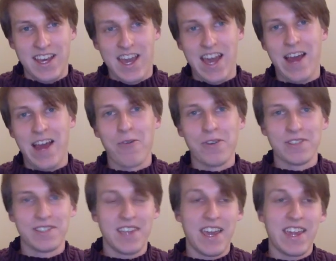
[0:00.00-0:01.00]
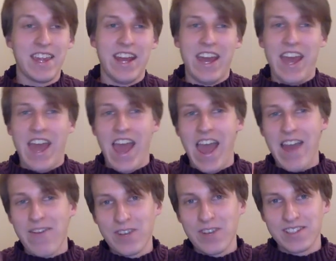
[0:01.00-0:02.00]
And I will say that
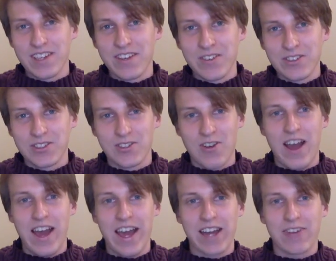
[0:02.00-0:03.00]
every single Straw Hat